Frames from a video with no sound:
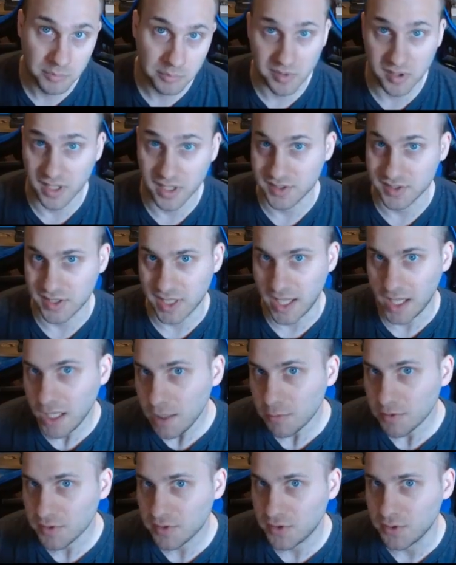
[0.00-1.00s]

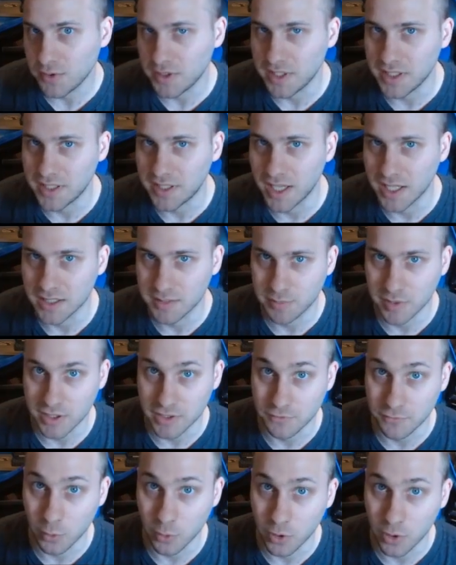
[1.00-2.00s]
+8 with 2 D10s
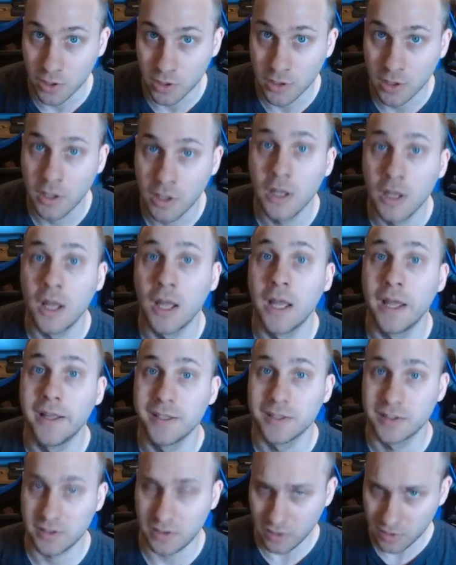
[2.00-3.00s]
+4
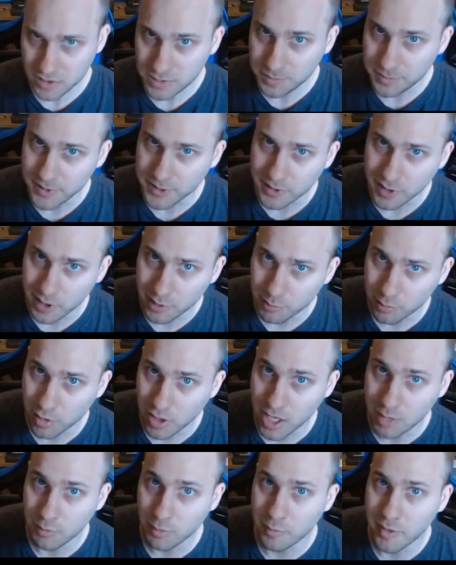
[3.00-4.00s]
starts to become
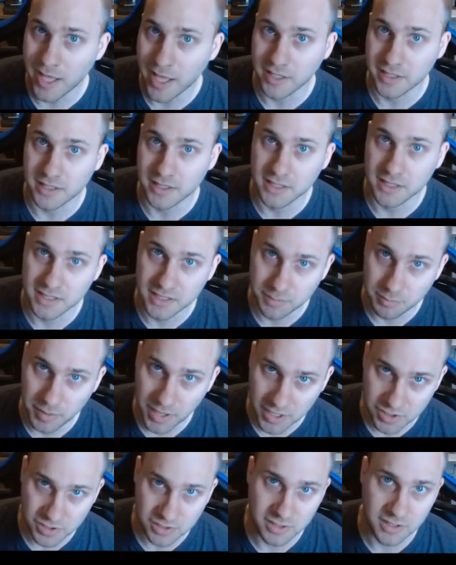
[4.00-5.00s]
problematic,
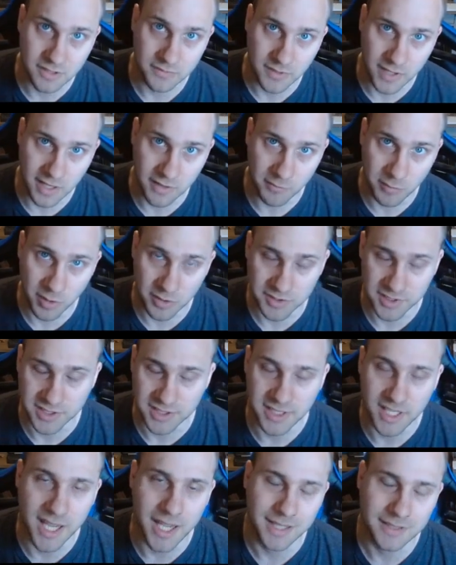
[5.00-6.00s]
especially if they have
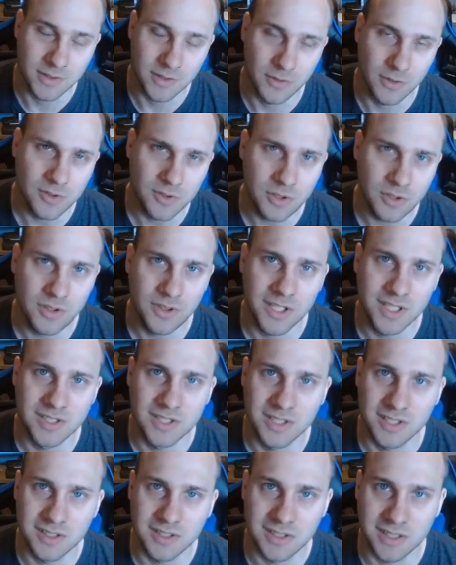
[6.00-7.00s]
multi-attack. So those are things
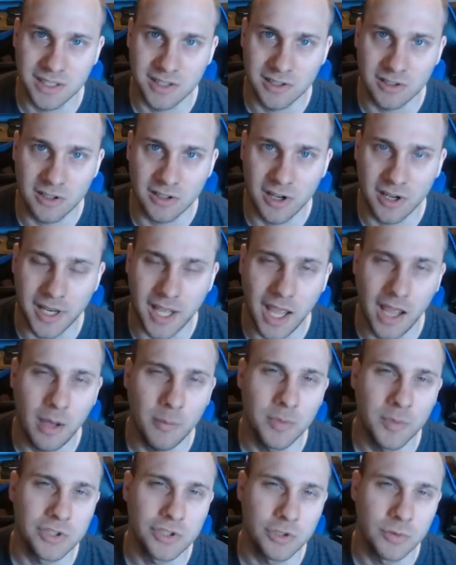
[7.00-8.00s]
to consider on how
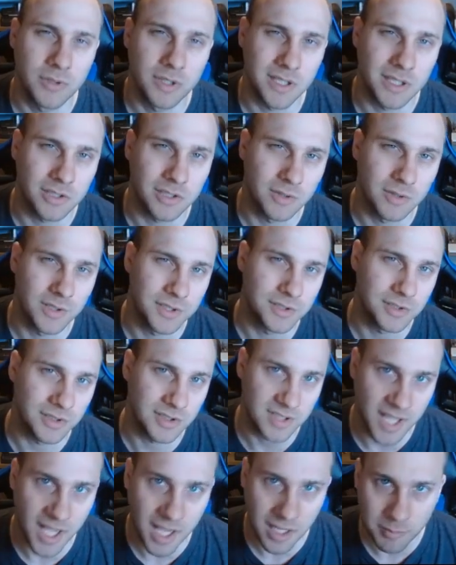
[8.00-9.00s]
much you want to increase your
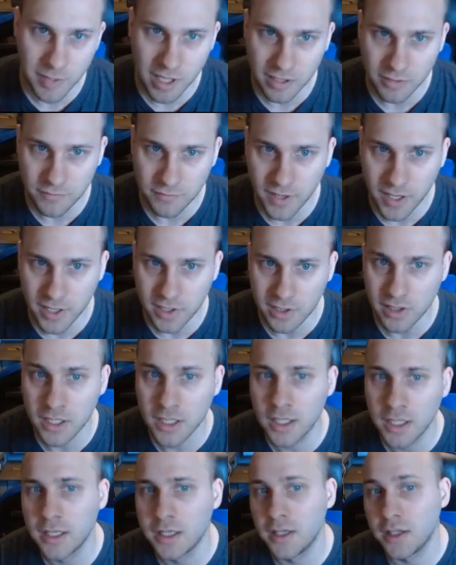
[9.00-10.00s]
attack modifier,
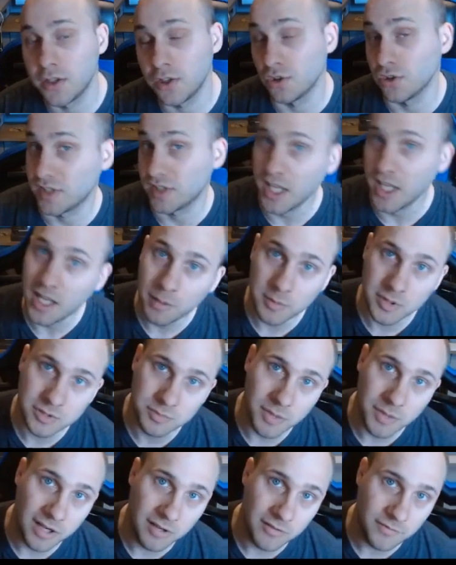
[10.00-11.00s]
your
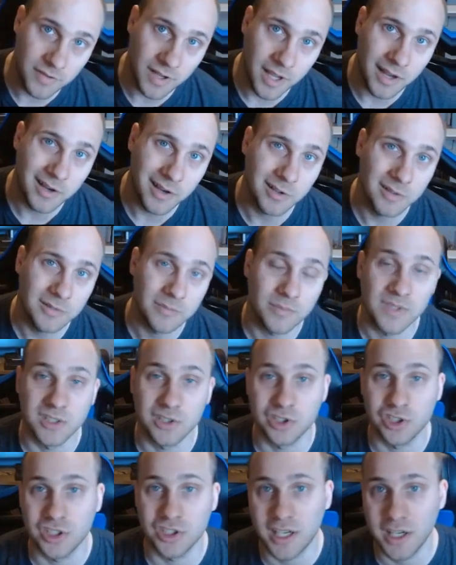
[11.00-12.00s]
damage modifier, their
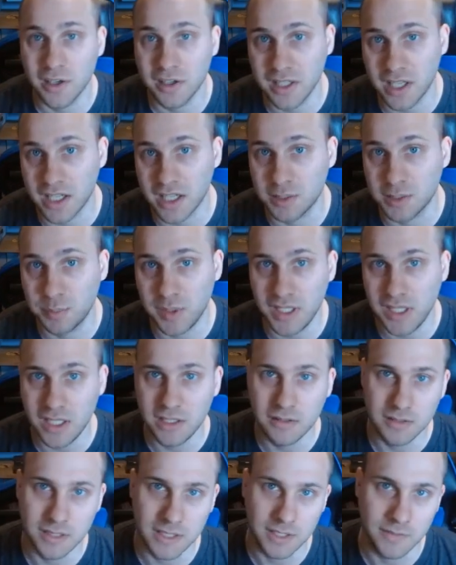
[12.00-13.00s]
generic
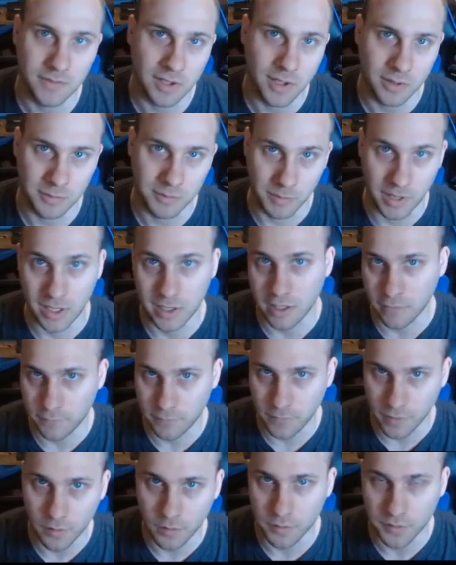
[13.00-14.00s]
HP, even though it may
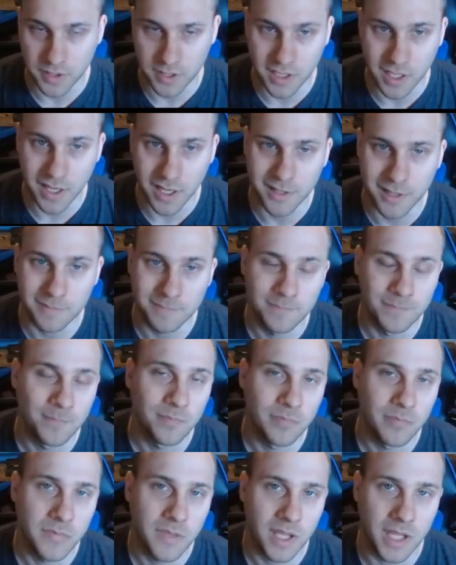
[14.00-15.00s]
not follow the con.
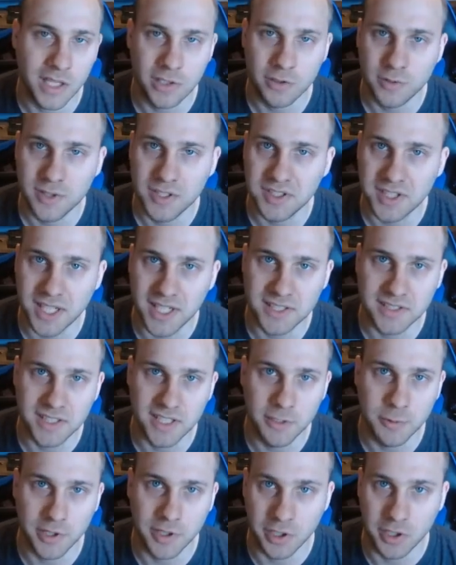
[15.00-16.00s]
Increase
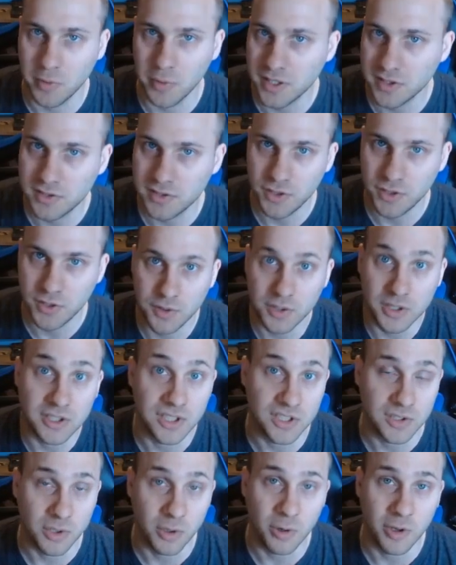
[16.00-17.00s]
AC where you want to. can
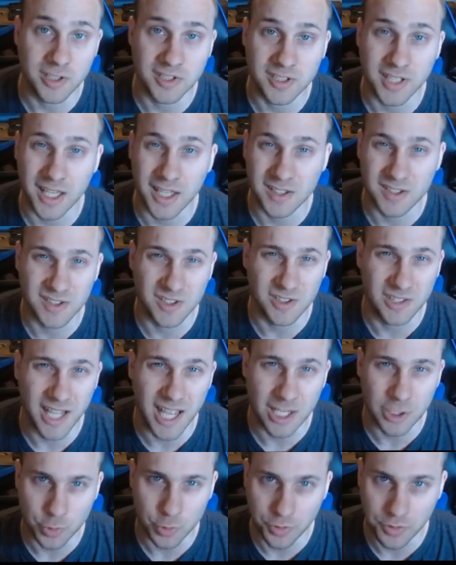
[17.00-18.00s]
just always say it's their
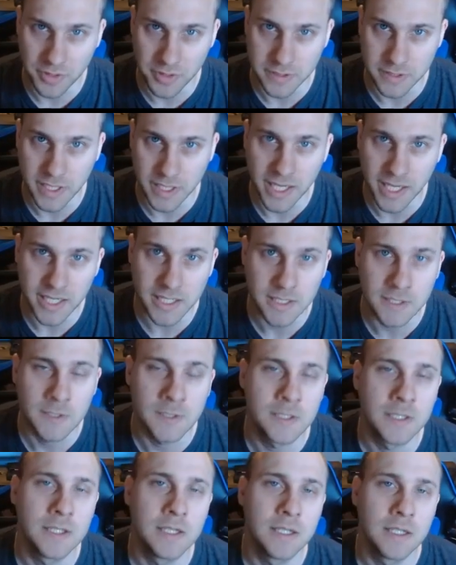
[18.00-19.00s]
natural thick hide.
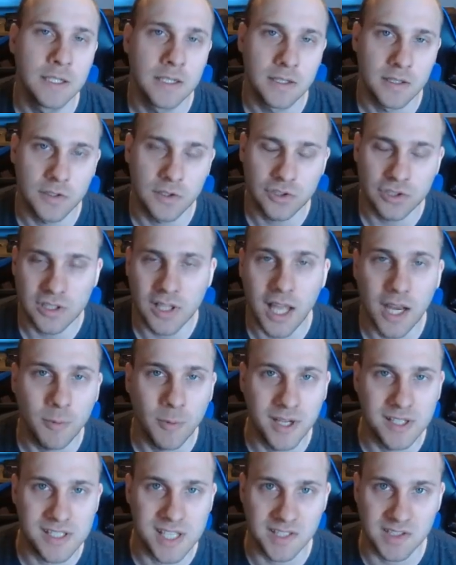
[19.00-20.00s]
There's a lot of
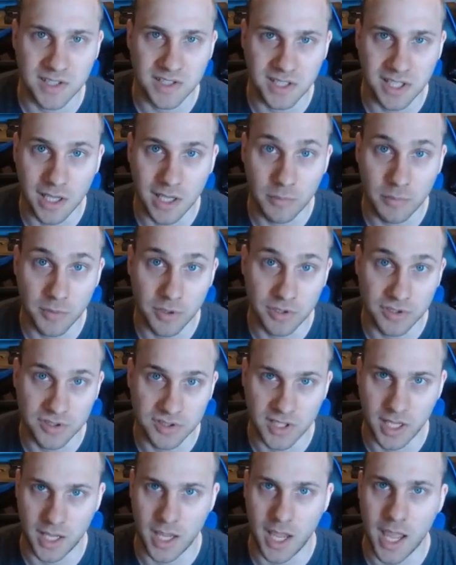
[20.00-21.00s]
ways as a DM you can
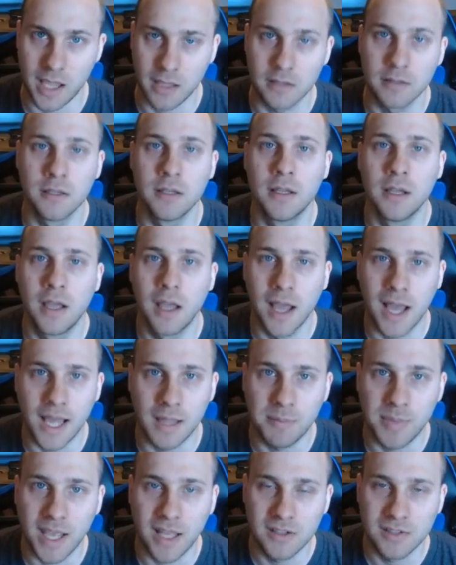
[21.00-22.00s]
just say, hey,
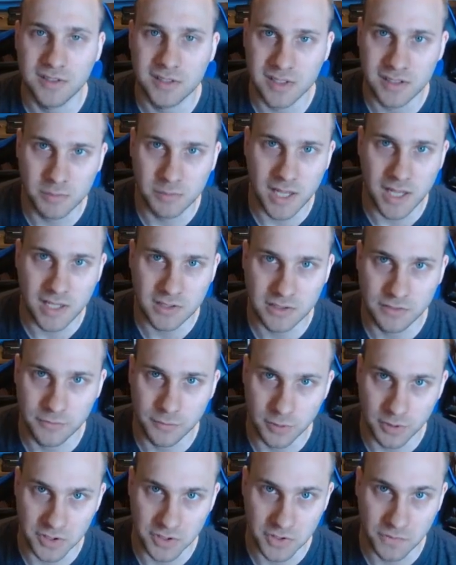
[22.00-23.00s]
I balanced this monster
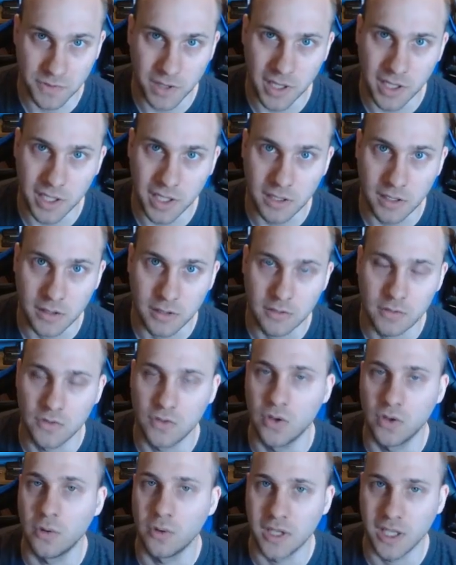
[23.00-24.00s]
for this fight.
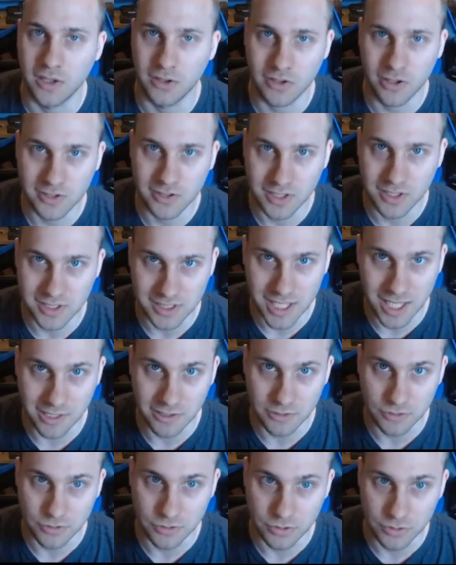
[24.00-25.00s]
Don't get all the
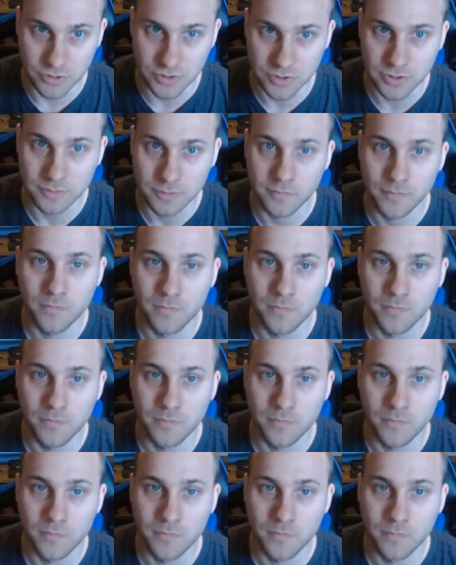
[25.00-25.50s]
technicals.